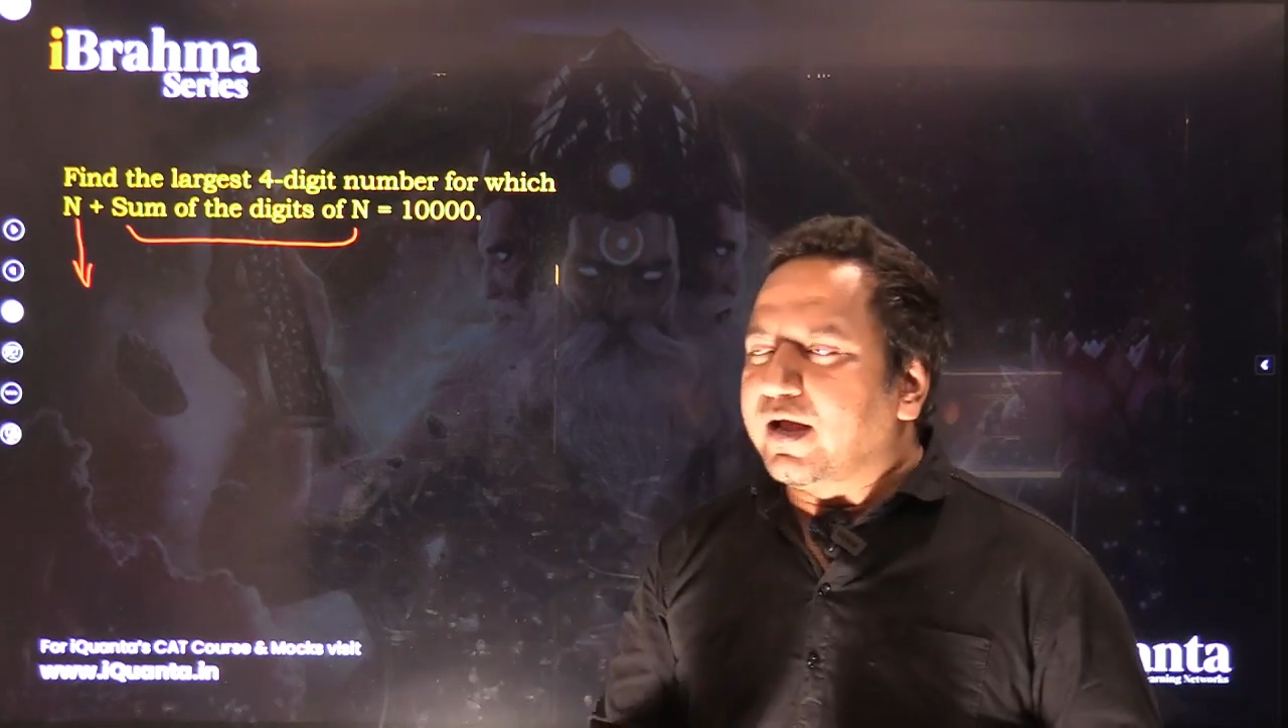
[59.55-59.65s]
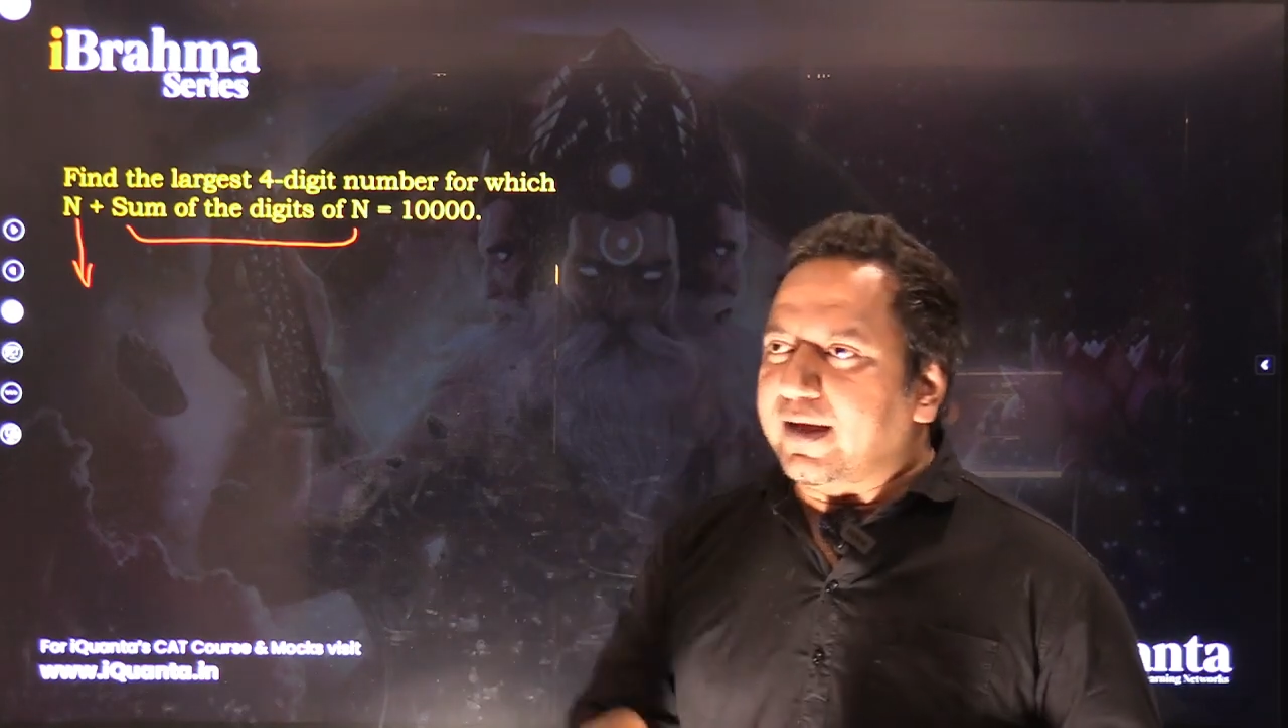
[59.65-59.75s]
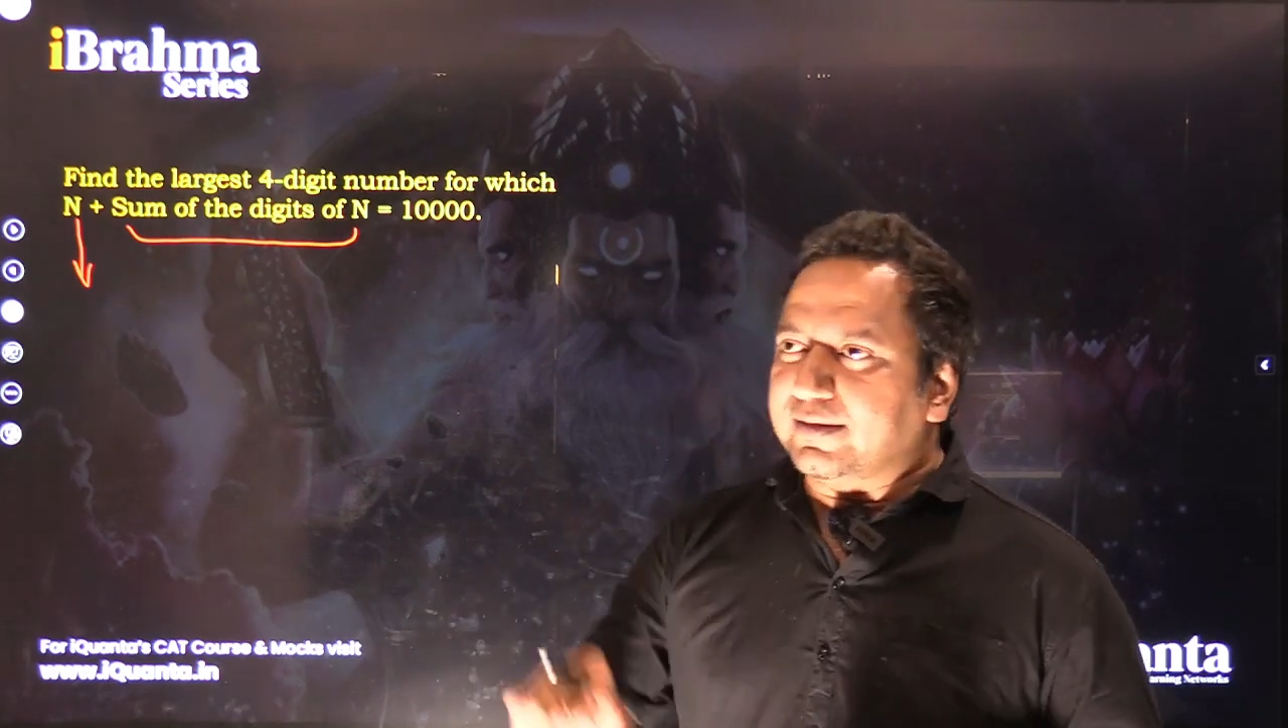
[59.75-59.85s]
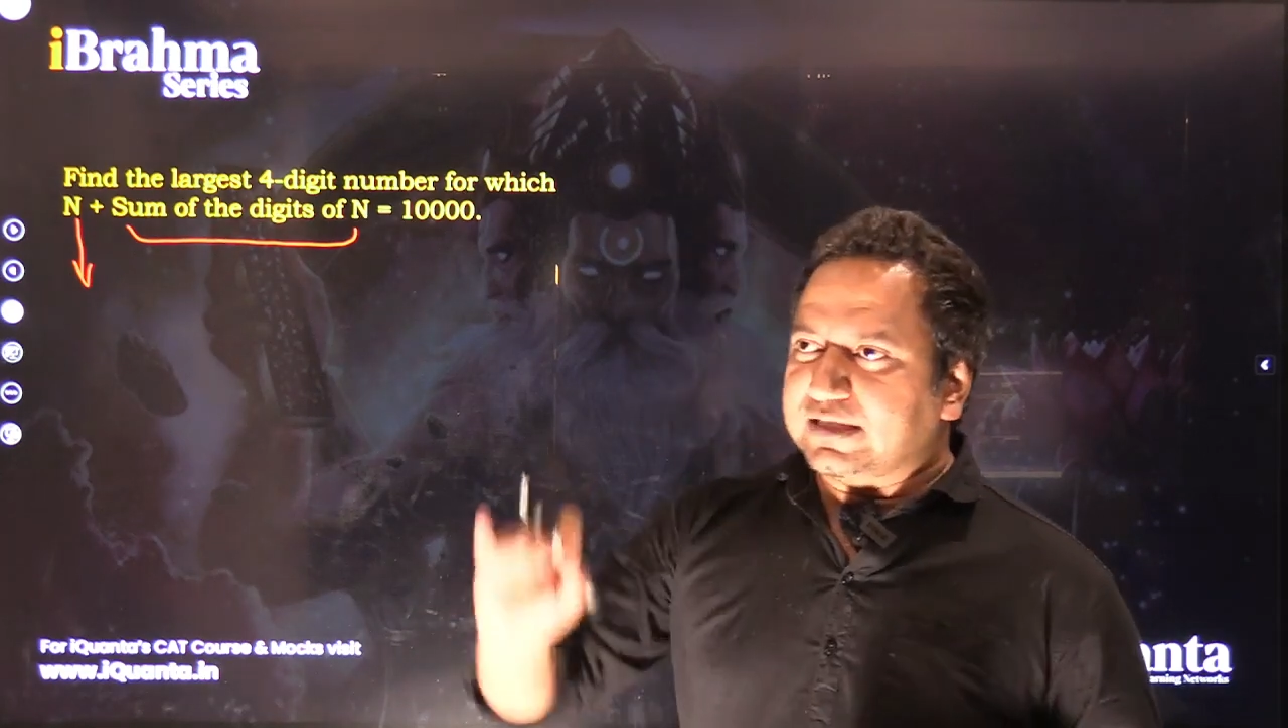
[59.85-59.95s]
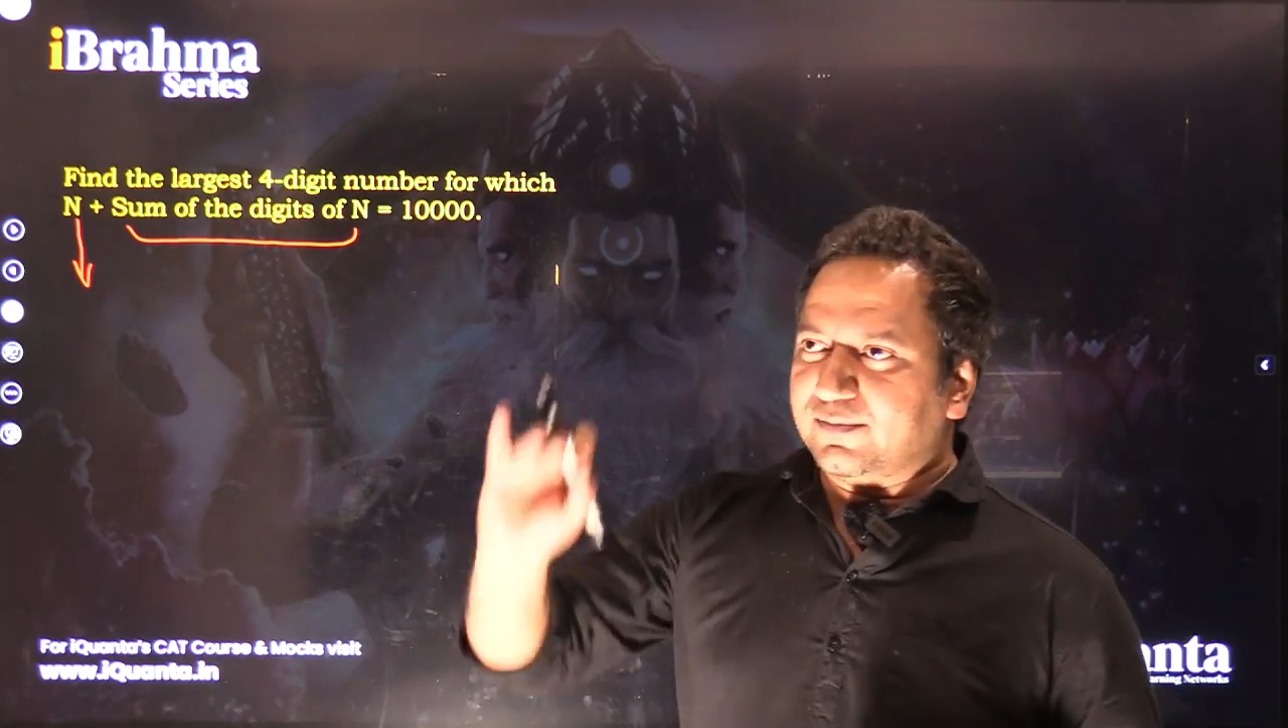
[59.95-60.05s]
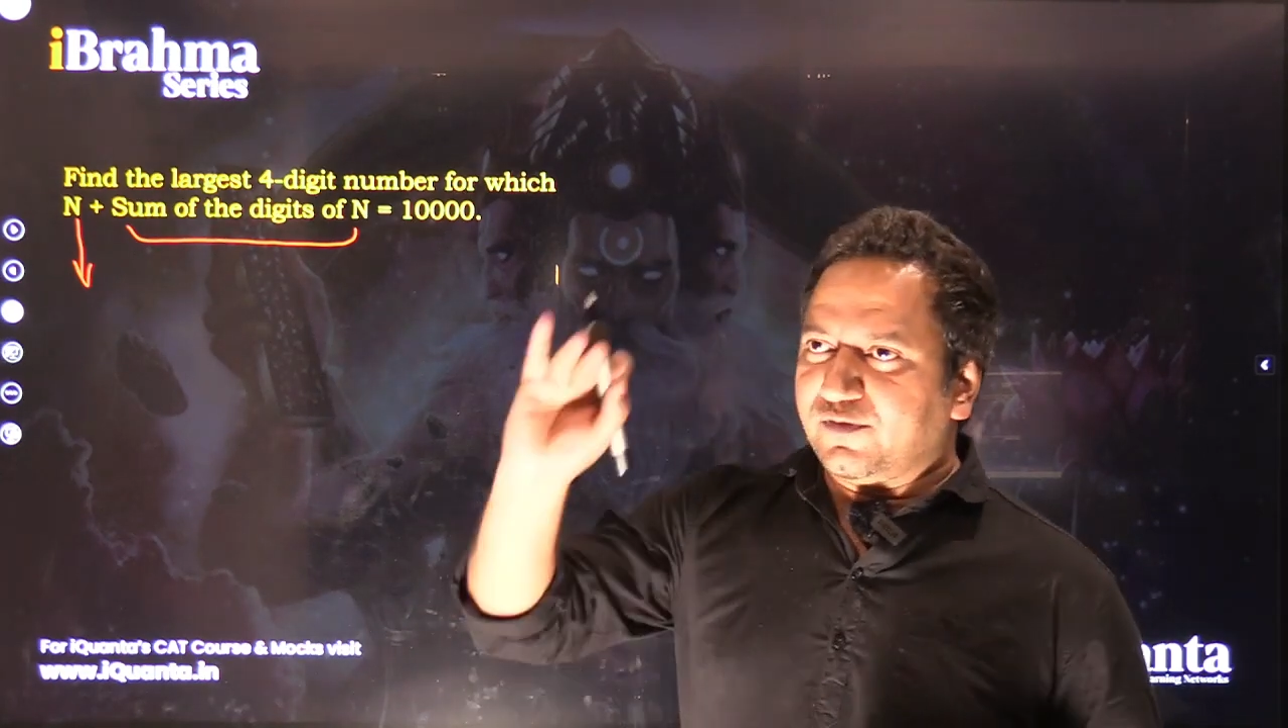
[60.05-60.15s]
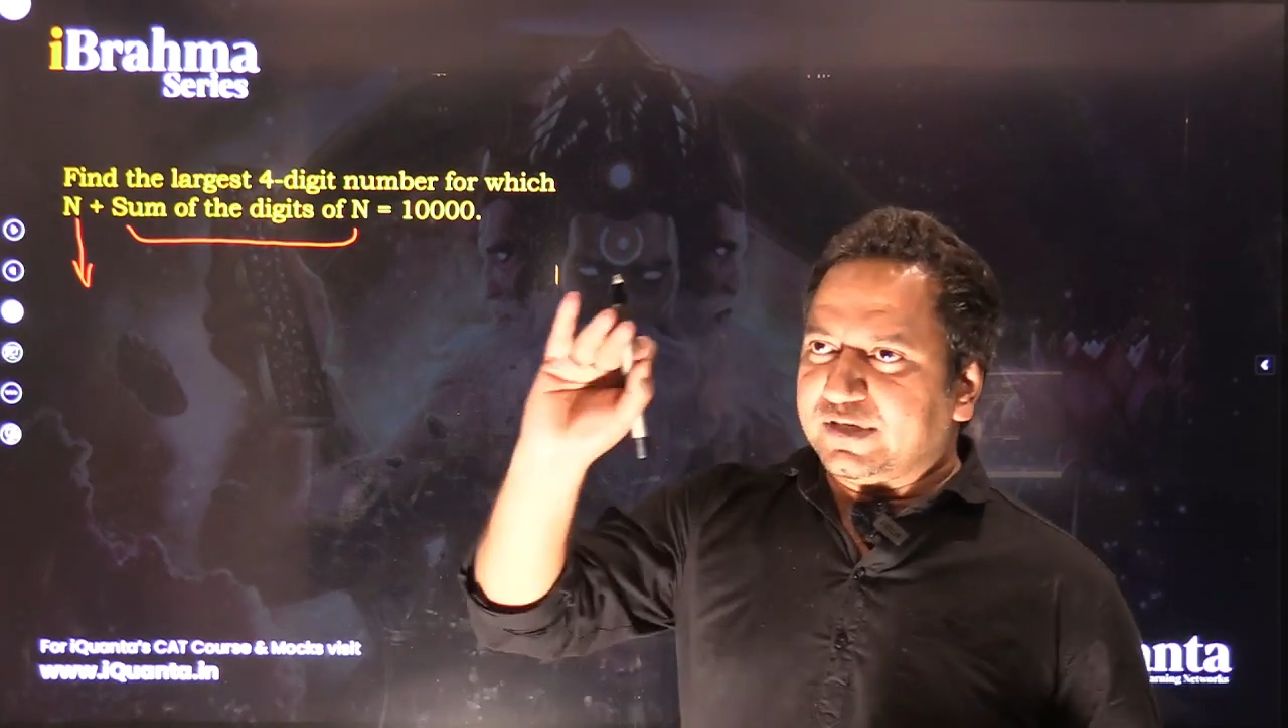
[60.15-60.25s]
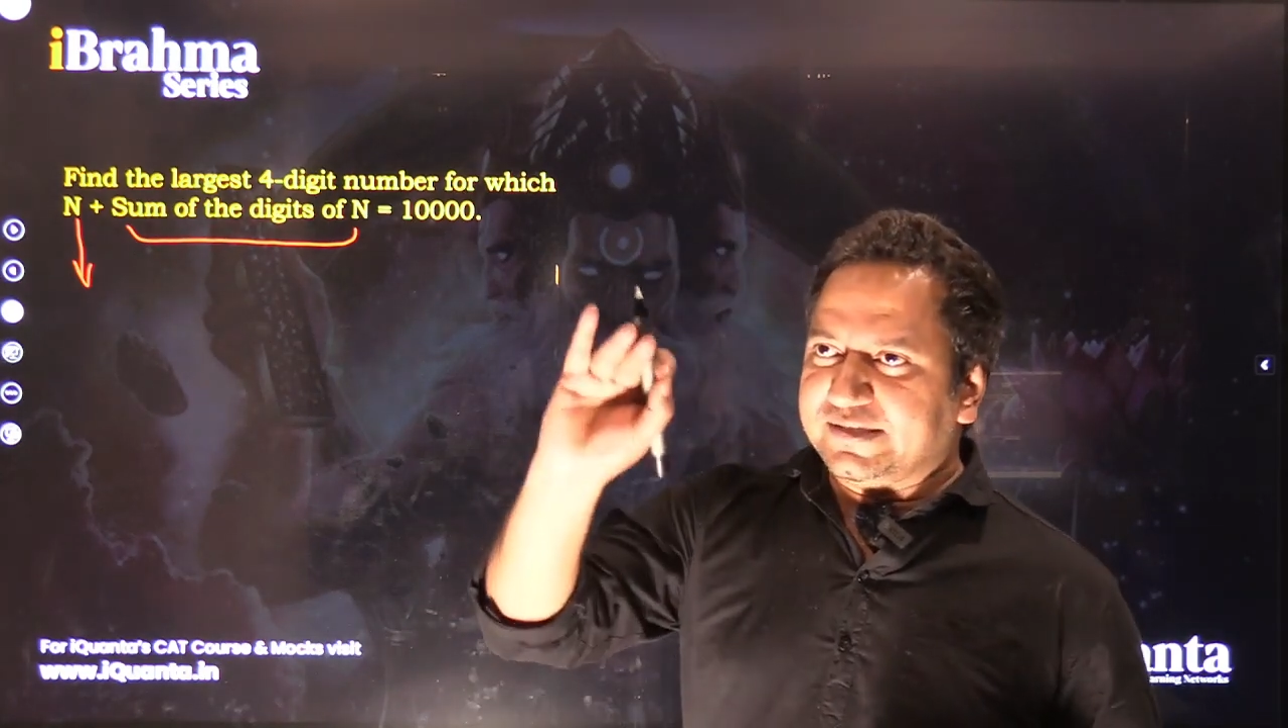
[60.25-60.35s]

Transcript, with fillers: and sum of its